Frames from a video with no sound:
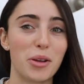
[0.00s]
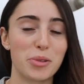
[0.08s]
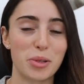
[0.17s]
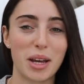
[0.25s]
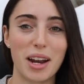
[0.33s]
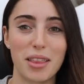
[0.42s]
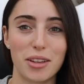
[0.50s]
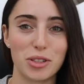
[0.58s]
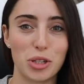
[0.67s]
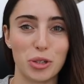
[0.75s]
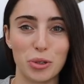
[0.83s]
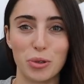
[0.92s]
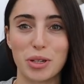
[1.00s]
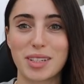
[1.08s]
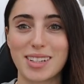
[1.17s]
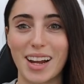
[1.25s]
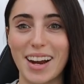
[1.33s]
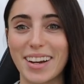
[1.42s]
Those are kind of the two
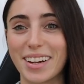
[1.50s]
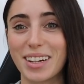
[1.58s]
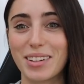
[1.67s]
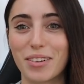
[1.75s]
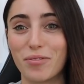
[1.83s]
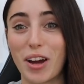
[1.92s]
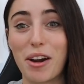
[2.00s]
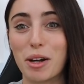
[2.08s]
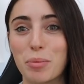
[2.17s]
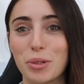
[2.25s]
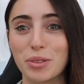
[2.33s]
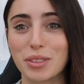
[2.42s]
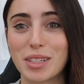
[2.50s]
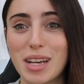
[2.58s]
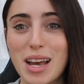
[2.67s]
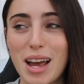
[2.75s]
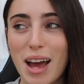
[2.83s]
sliding variables.